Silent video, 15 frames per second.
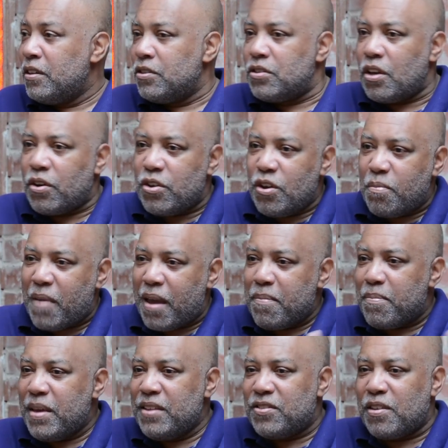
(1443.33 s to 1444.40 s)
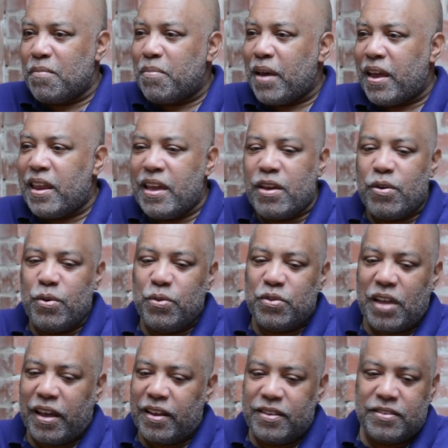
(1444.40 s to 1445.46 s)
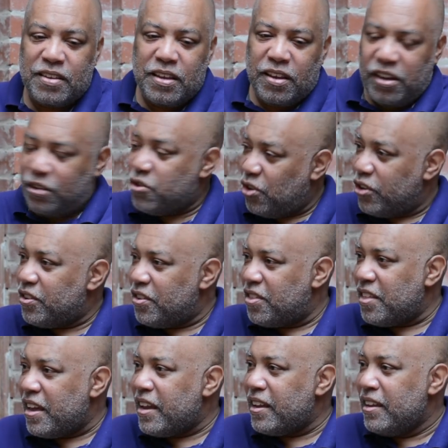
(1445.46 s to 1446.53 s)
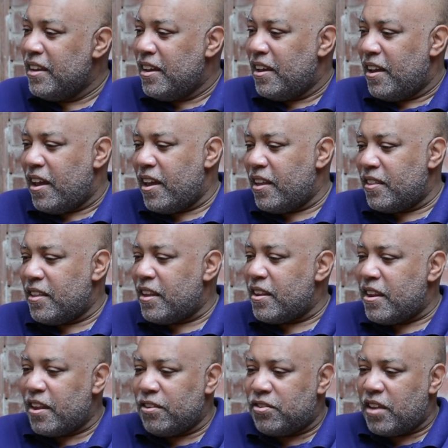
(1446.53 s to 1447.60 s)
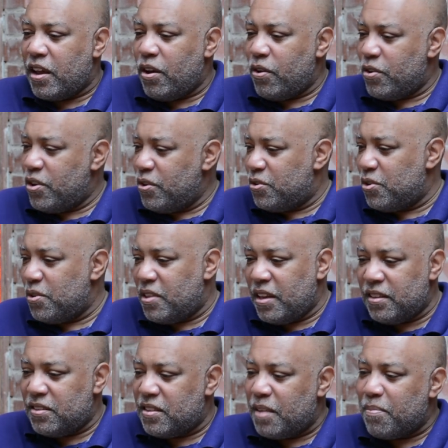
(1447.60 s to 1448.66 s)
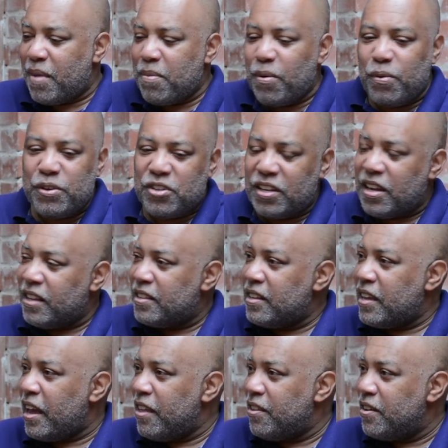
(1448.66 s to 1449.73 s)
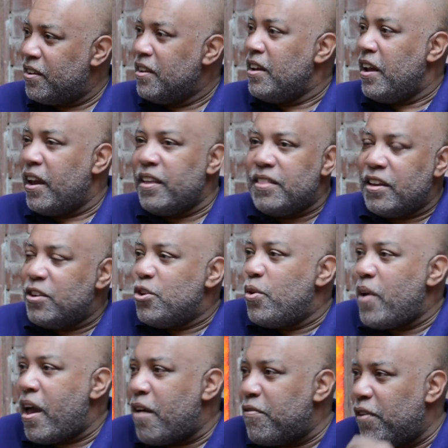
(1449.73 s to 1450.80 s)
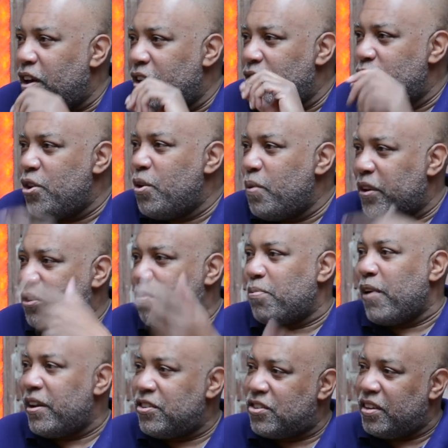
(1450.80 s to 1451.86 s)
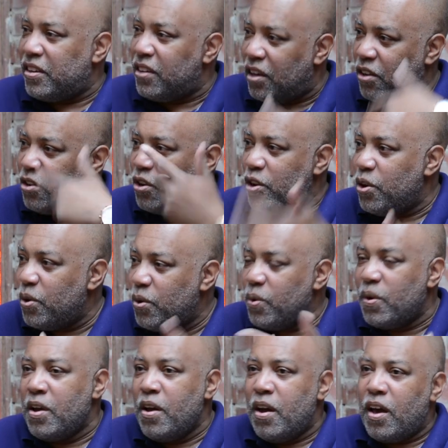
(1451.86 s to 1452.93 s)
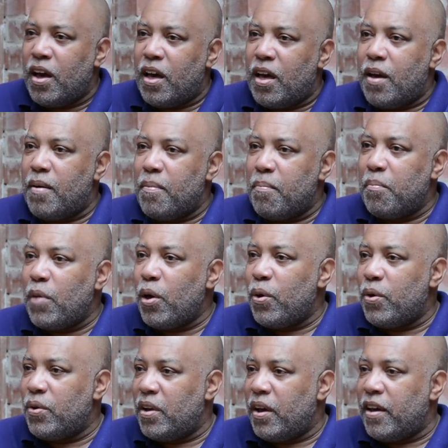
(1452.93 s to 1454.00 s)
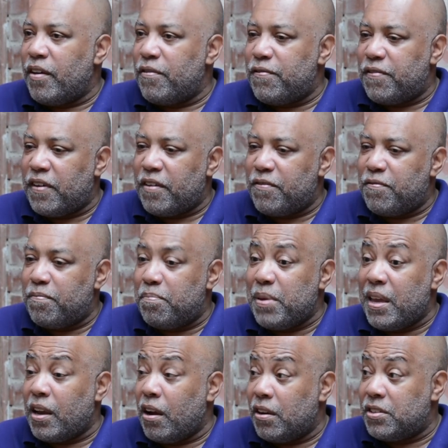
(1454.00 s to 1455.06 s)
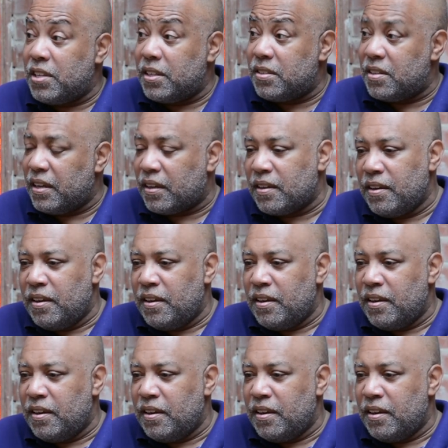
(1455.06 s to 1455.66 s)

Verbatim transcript: So you might meet somebody who does a certain thing, and then they'll say, oh, you do this, then maybe we should get together. And then you have a new expression, a new yes. Mode of being artistic.